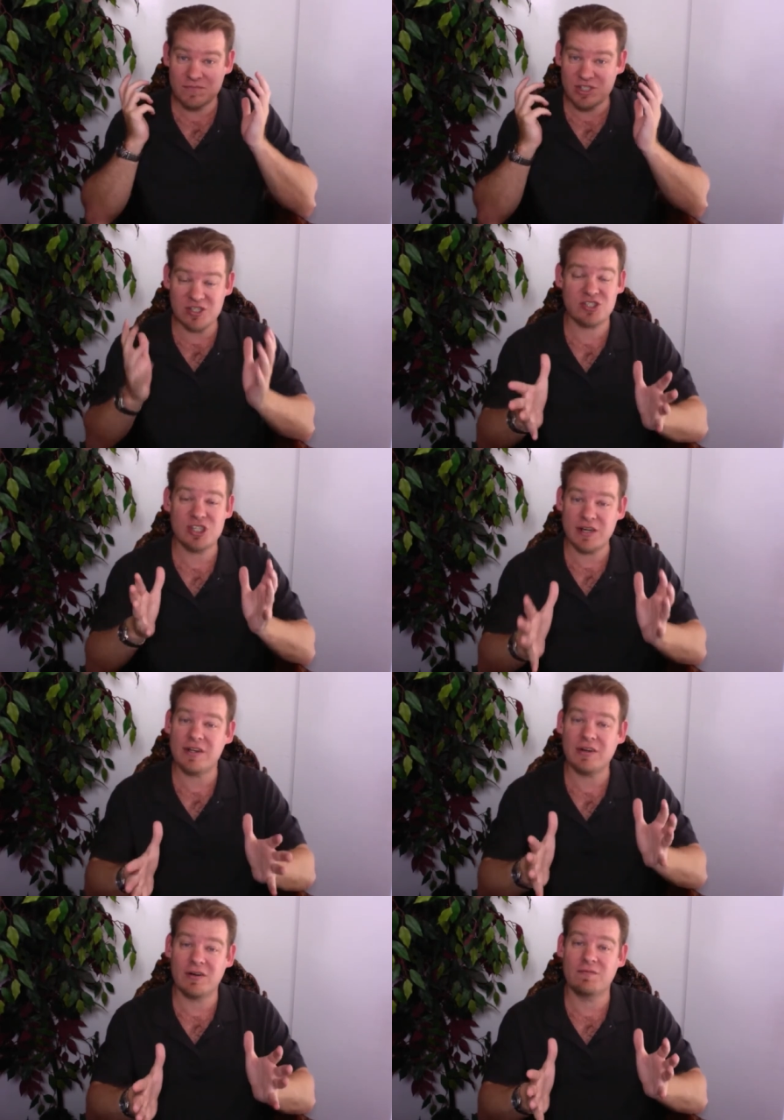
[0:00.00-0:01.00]
just
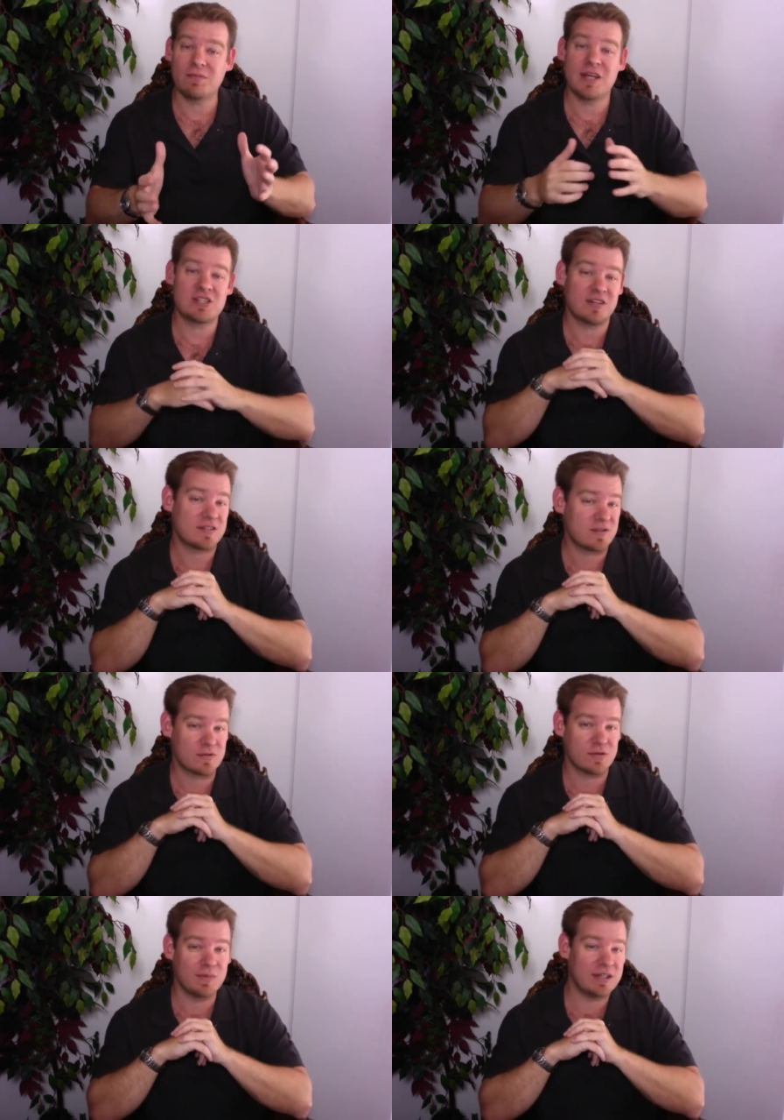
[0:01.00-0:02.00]
sharing our information on
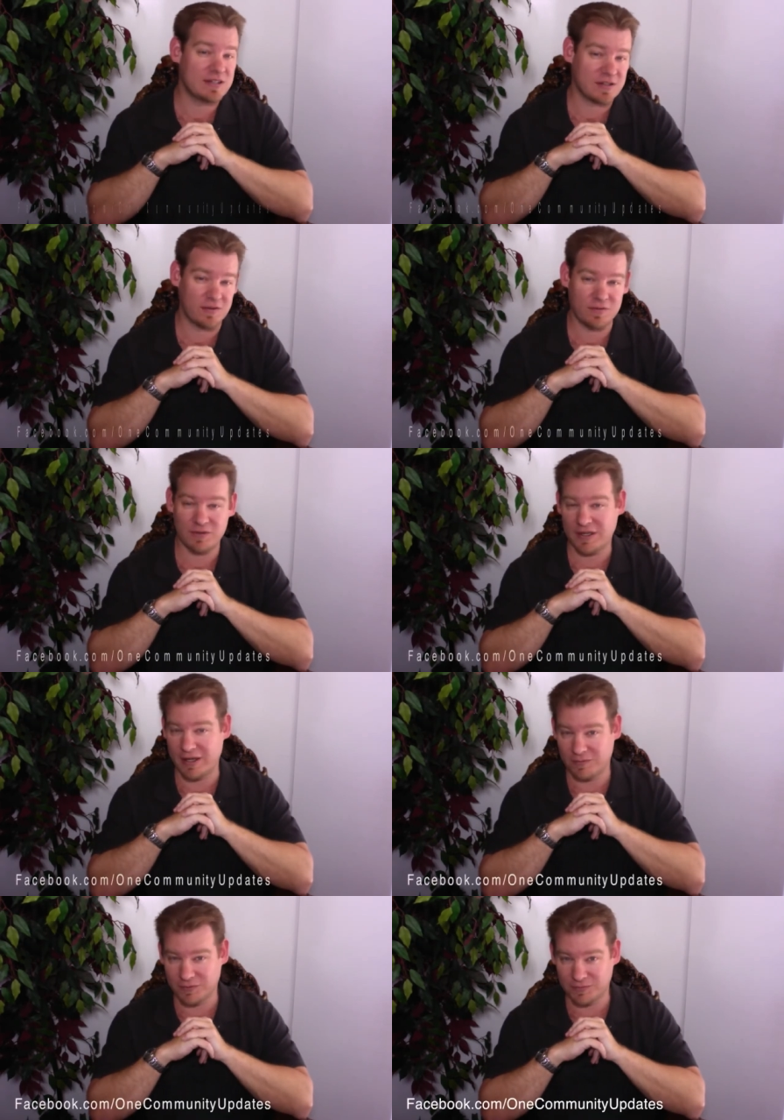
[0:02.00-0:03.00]
social media is also very
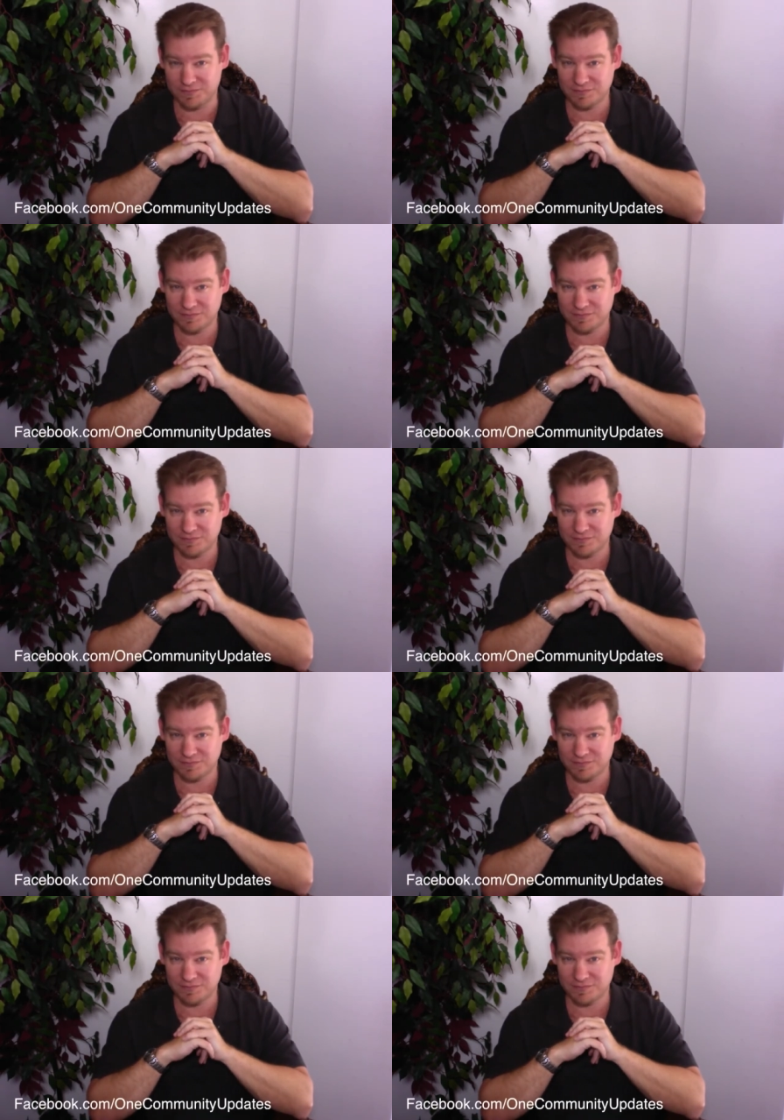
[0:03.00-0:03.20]
helpful.